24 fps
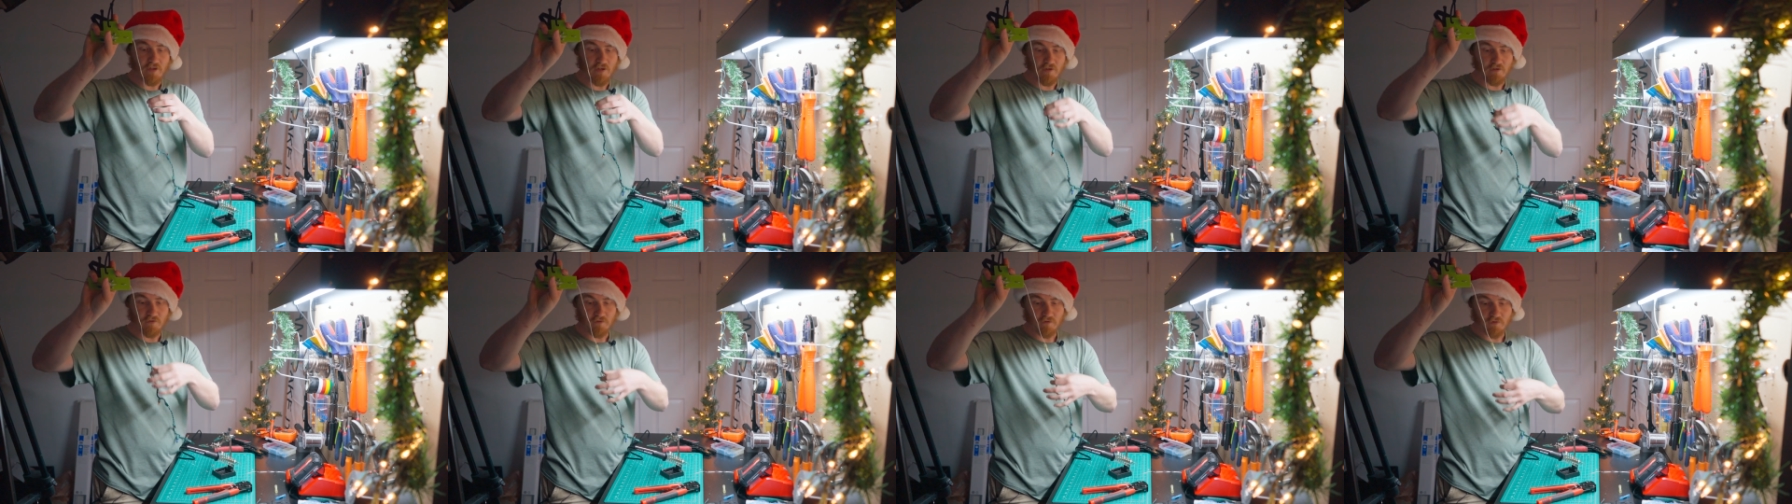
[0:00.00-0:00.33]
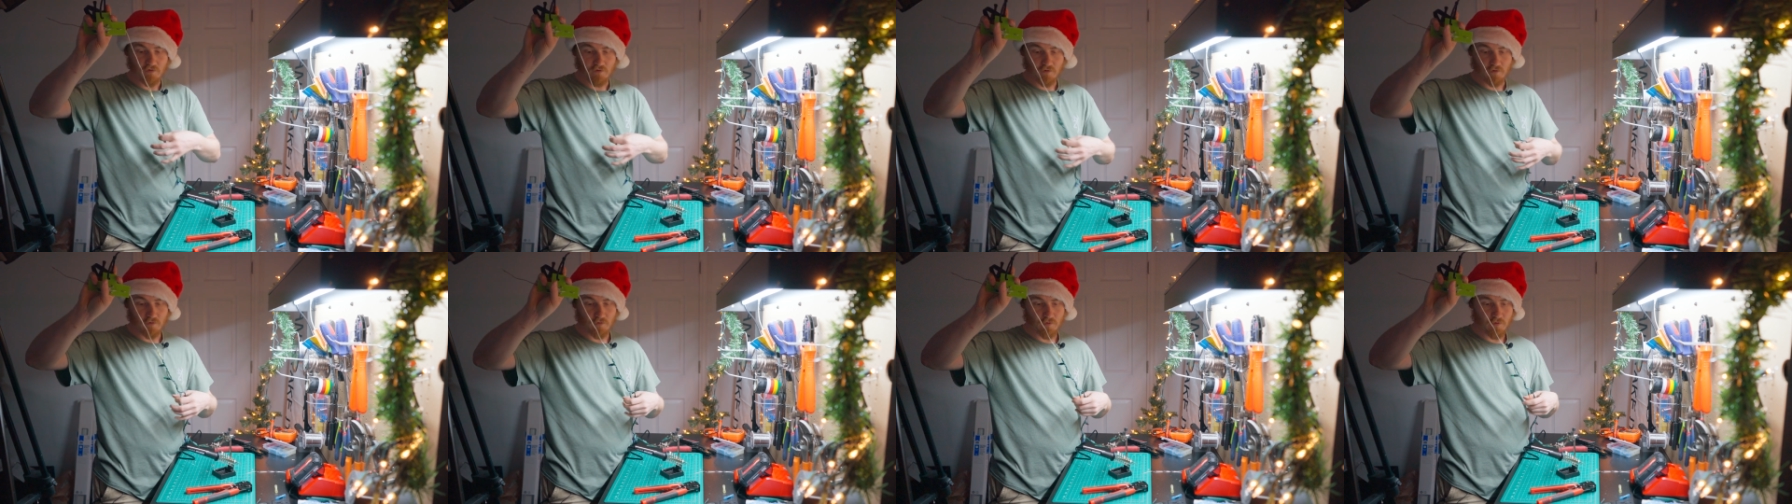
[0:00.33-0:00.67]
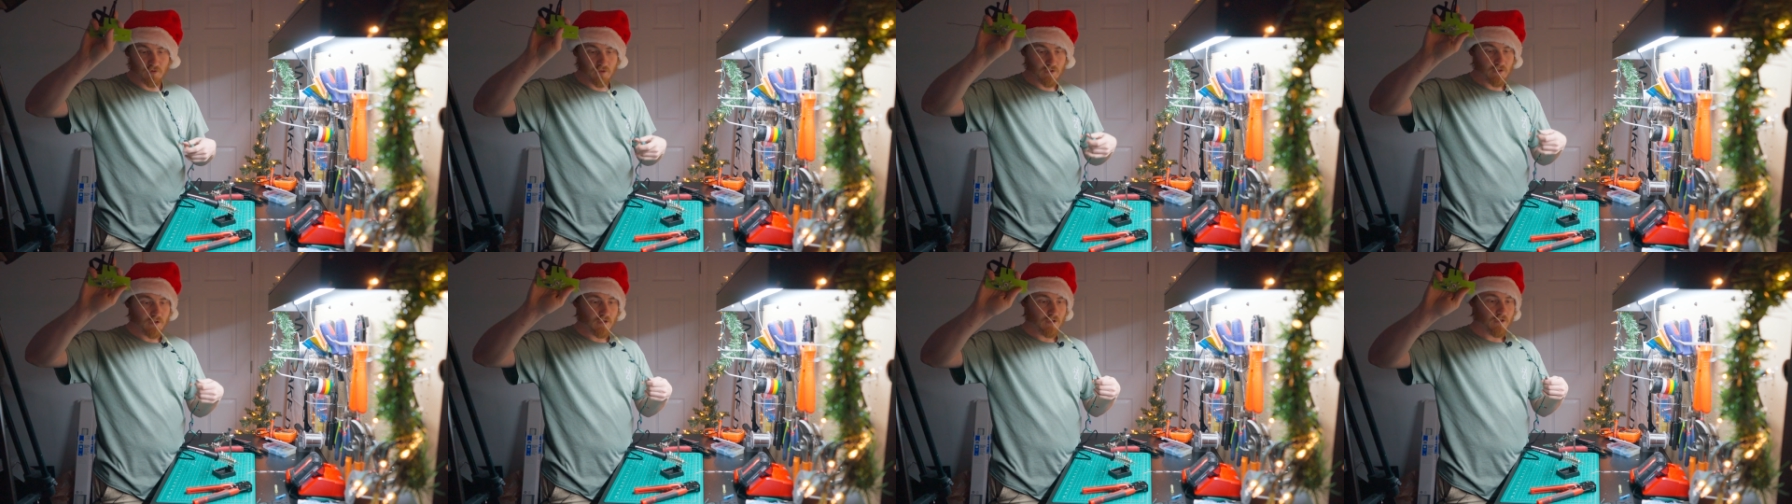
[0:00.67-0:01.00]
into
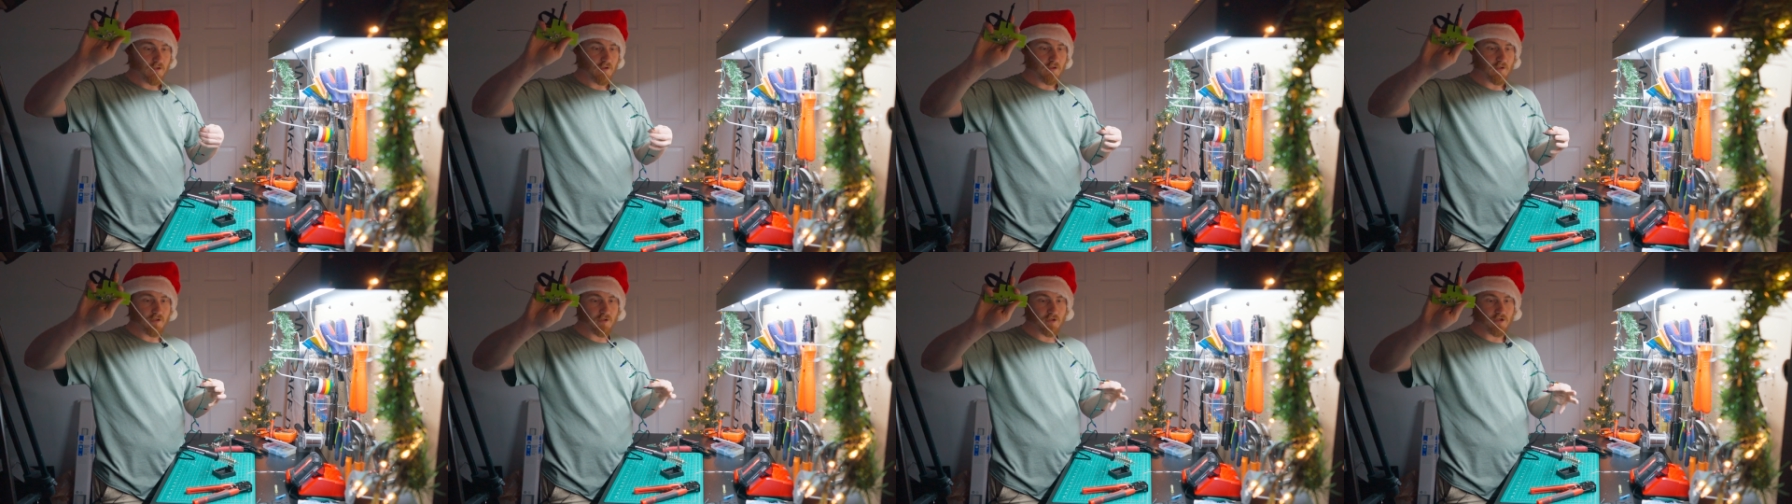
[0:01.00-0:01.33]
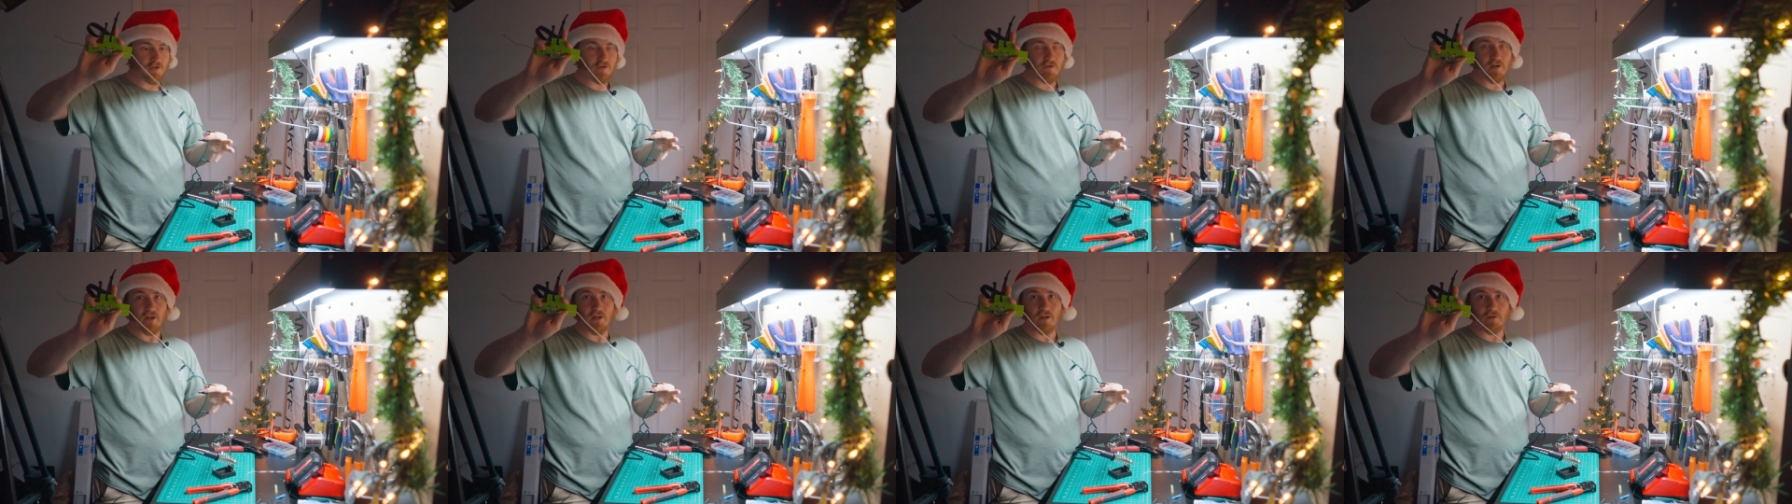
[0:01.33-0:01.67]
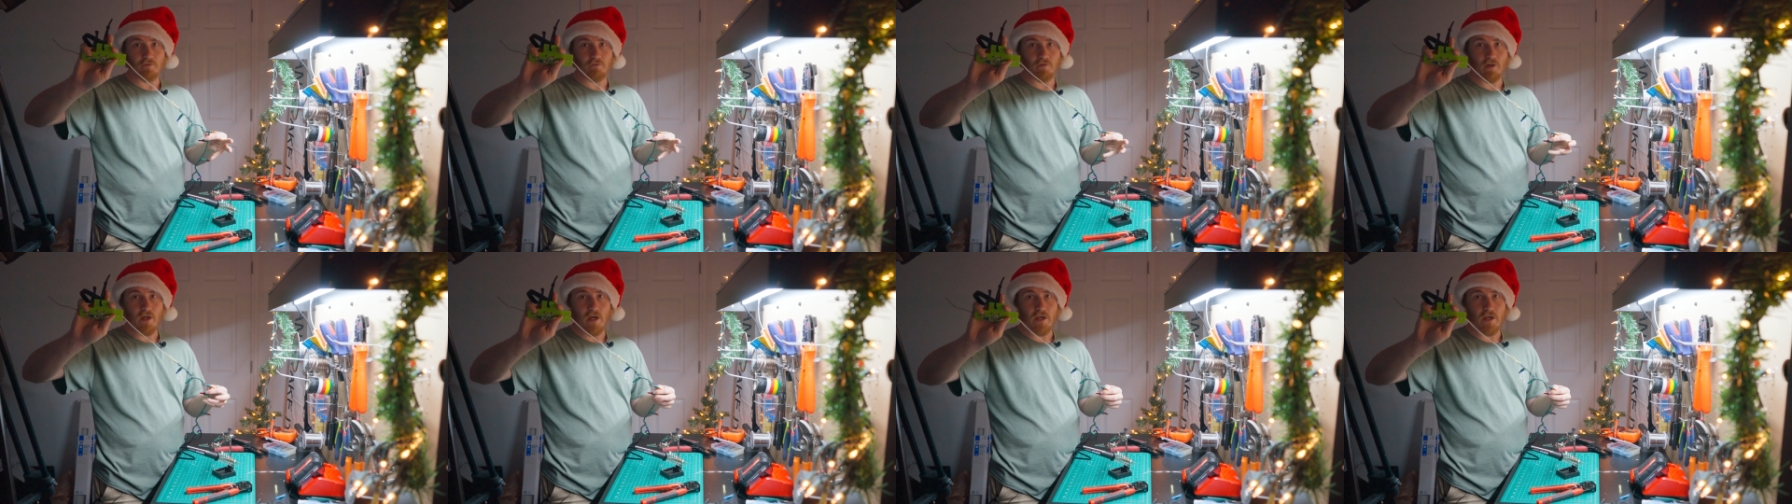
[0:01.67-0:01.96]
the strand of